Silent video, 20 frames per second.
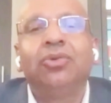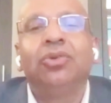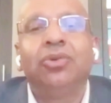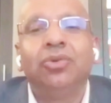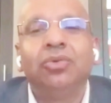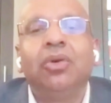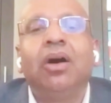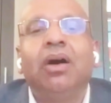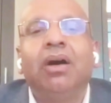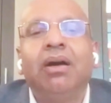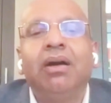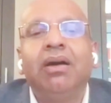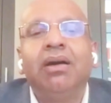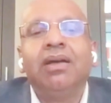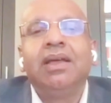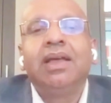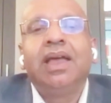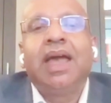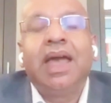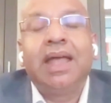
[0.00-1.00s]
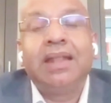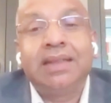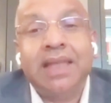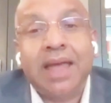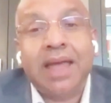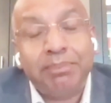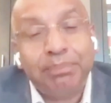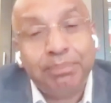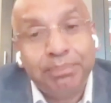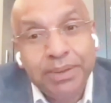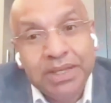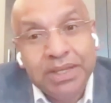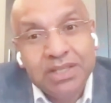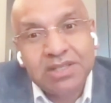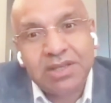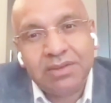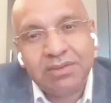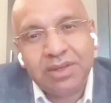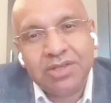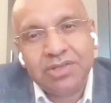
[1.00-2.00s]
who you are. And that
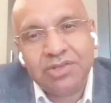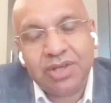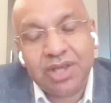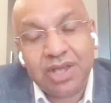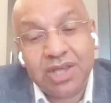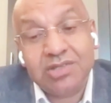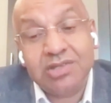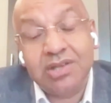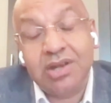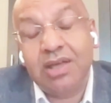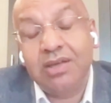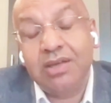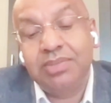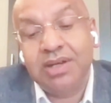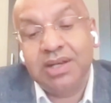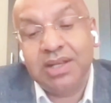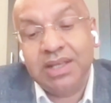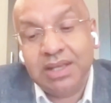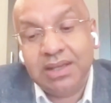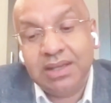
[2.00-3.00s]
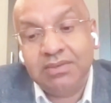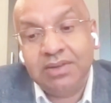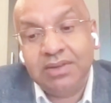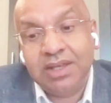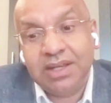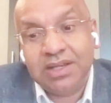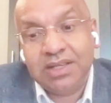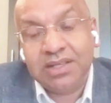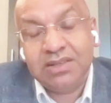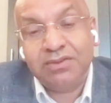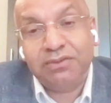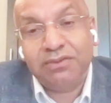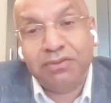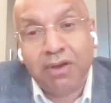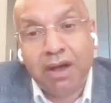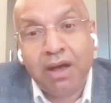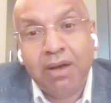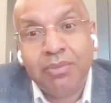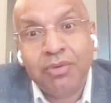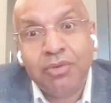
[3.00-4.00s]
piece of education, I believe, it is
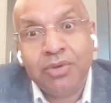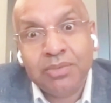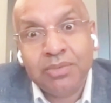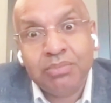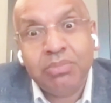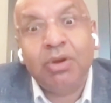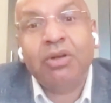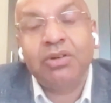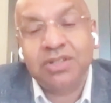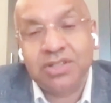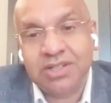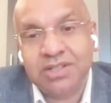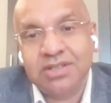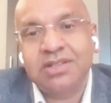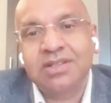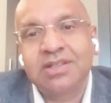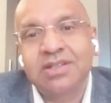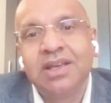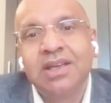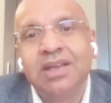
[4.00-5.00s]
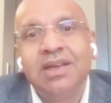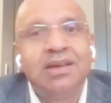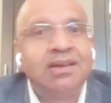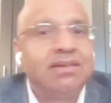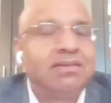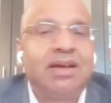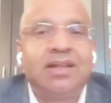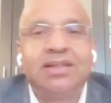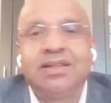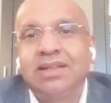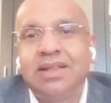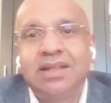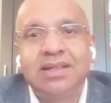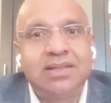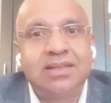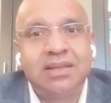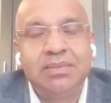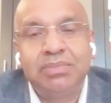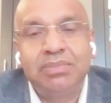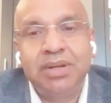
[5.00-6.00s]
far more important rather
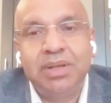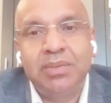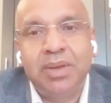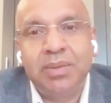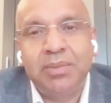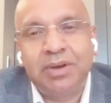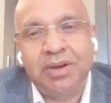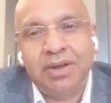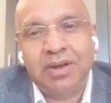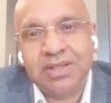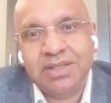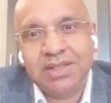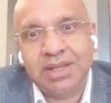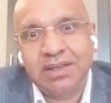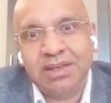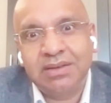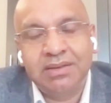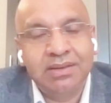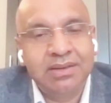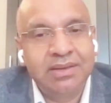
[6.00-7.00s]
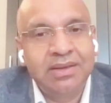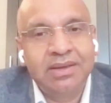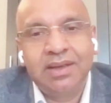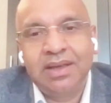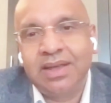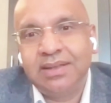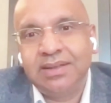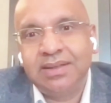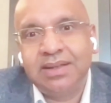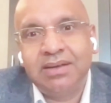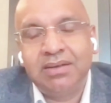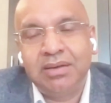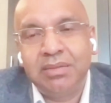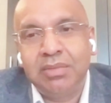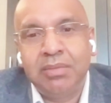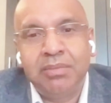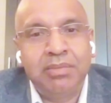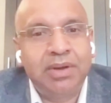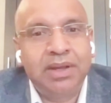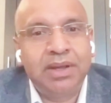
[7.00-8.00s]
than simply memorizing and then
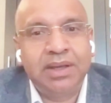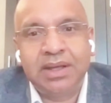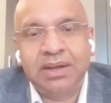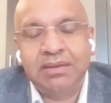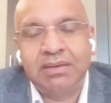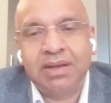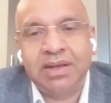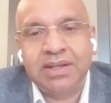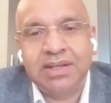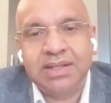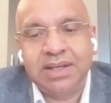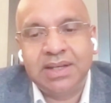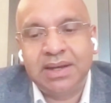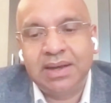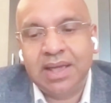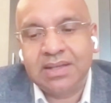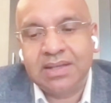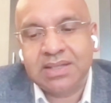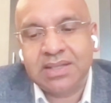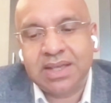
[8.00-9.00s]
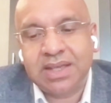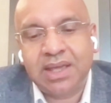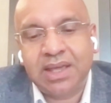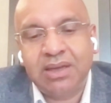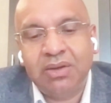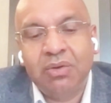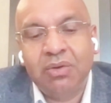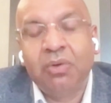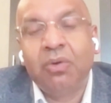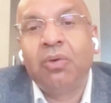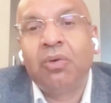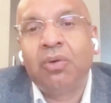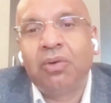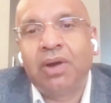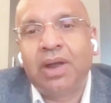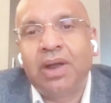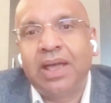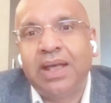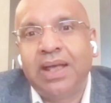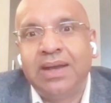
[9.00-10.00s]
remembering and writing an essay
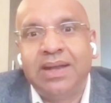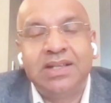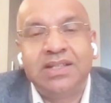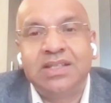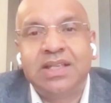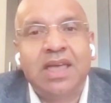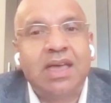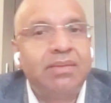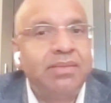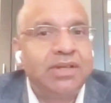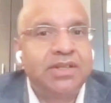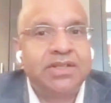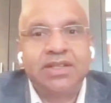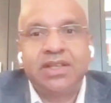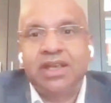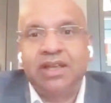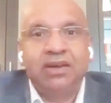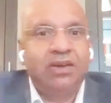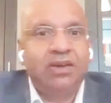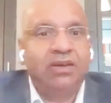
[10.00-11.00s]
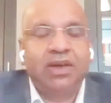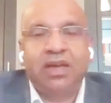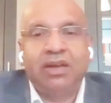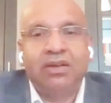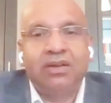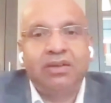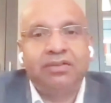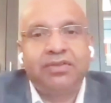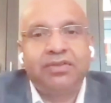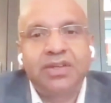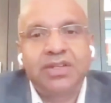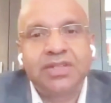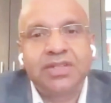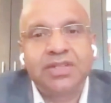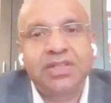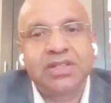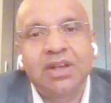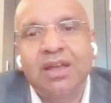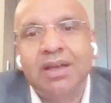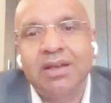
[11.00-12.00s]
or an exam and saying, look, I got a
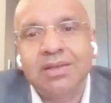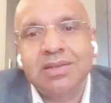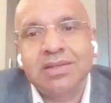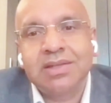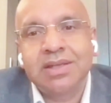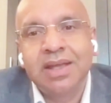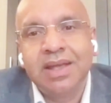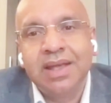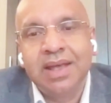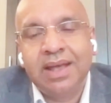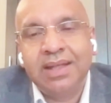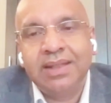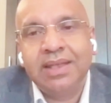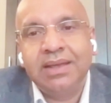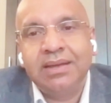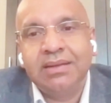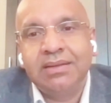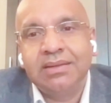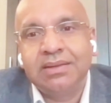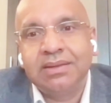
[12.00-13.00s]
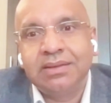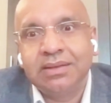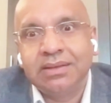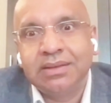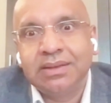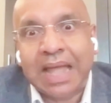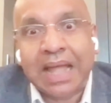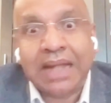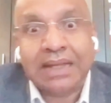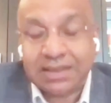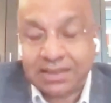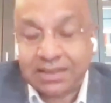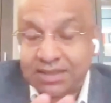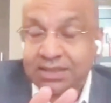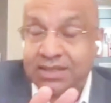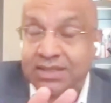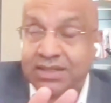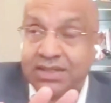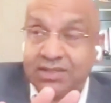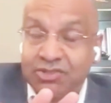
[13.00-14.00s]
first class. I think that
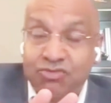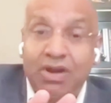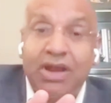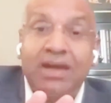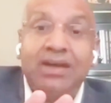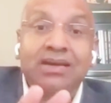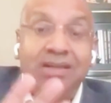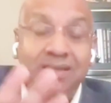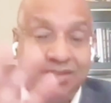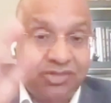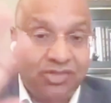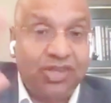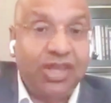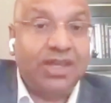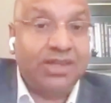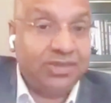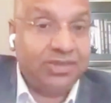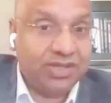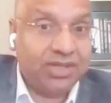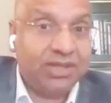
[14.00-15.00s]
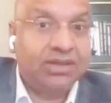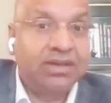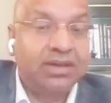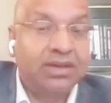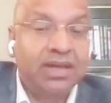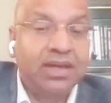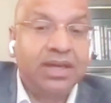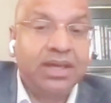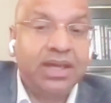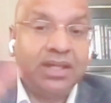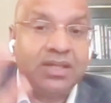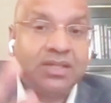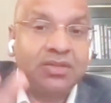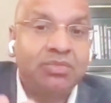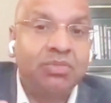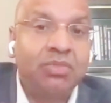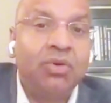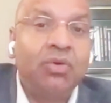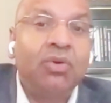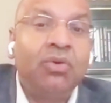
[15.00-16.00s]
trend is changing.
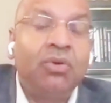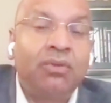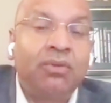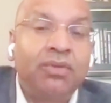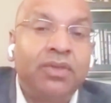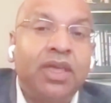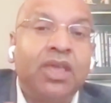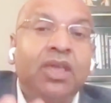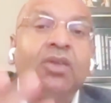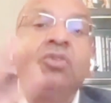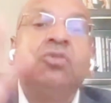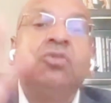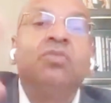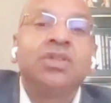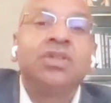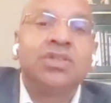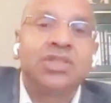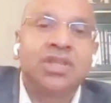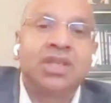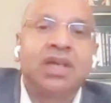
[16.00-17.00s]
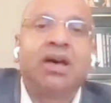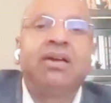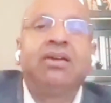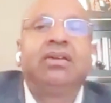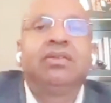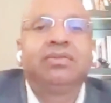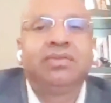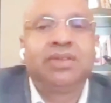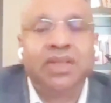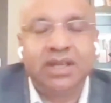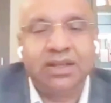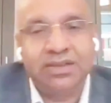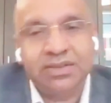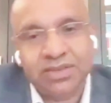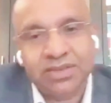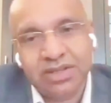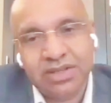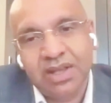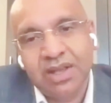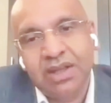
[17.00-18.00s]
It's more of the human side of
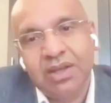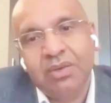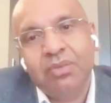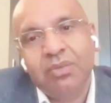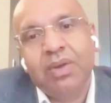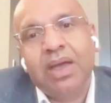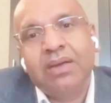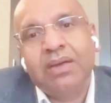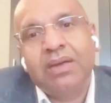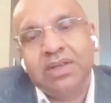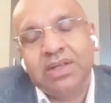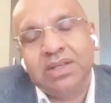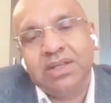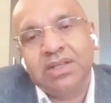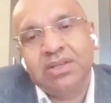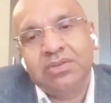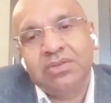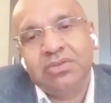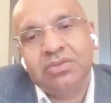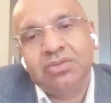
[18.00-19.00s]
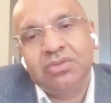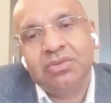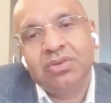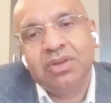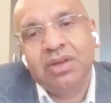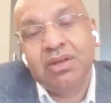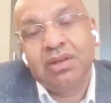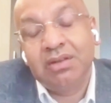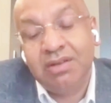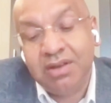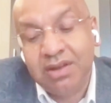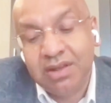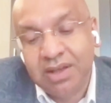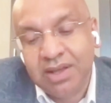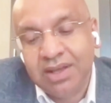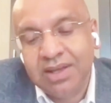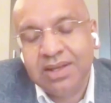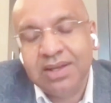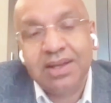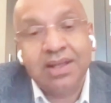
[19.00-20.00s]
things where we need to
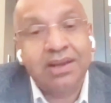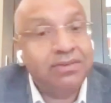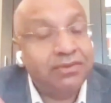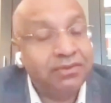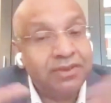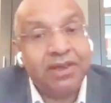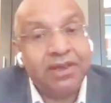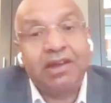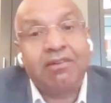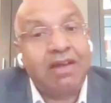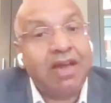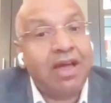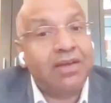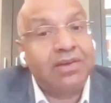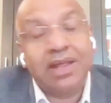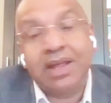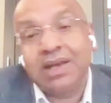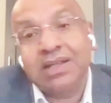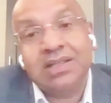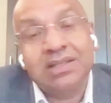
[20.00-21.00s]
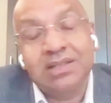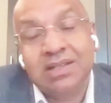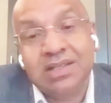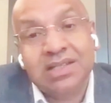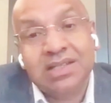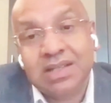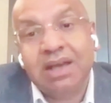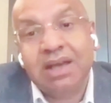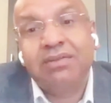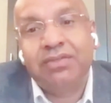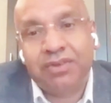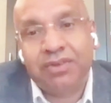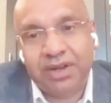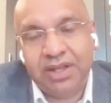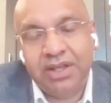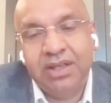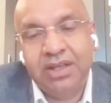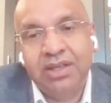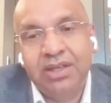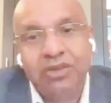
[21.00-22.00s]
learn and figure out. And it's
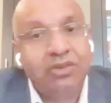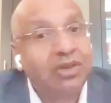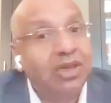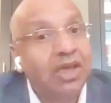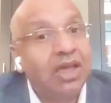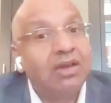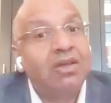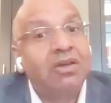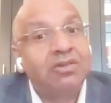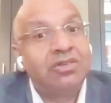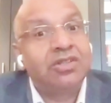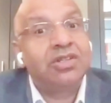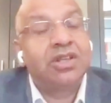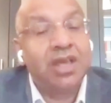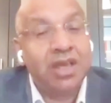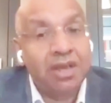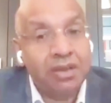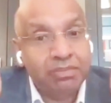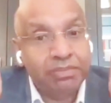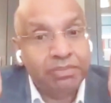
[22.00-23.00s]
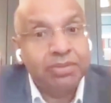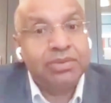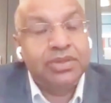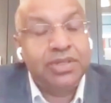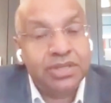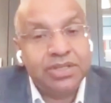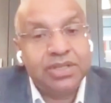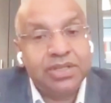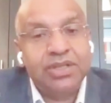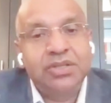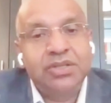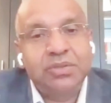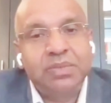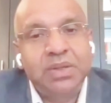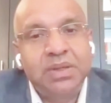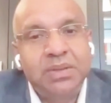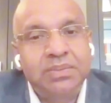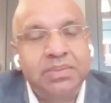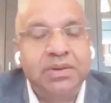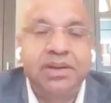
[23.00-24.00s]
discovery. You cannot put this into
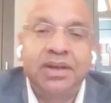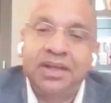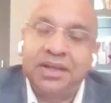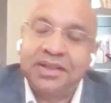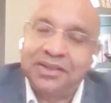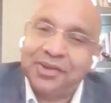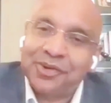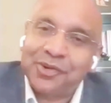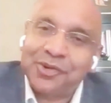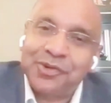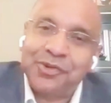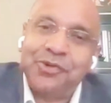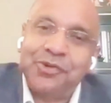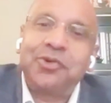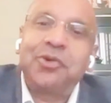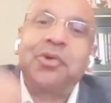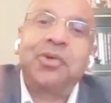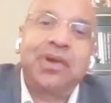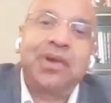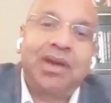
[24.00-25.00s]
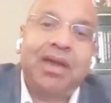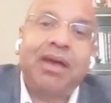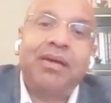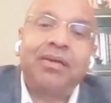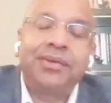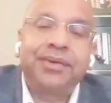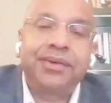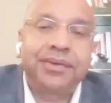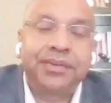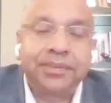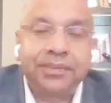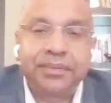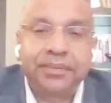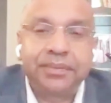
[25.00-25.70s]
people. They could draw it out.